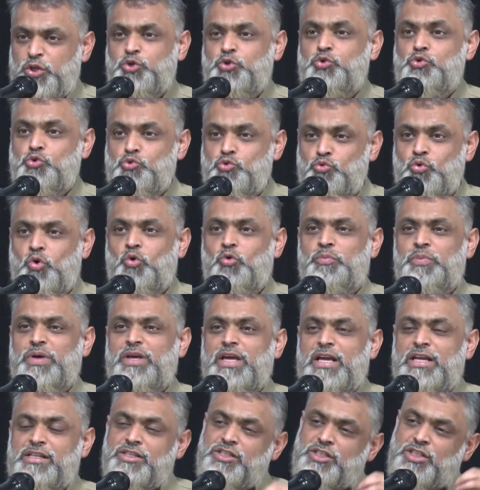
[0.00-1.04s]
you will
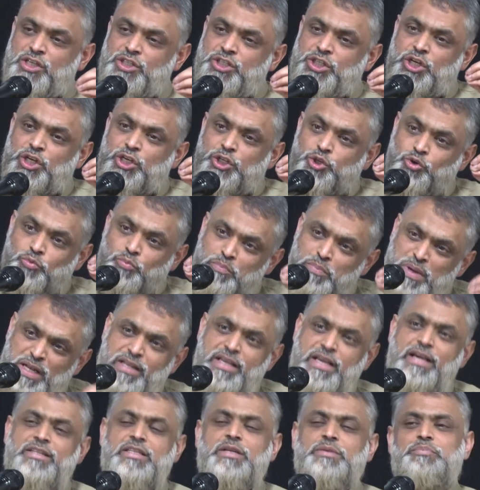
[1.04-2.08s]
be in such a
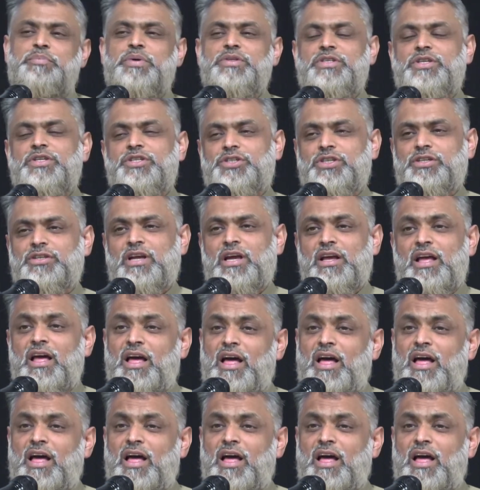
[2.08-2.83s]
humiliated position.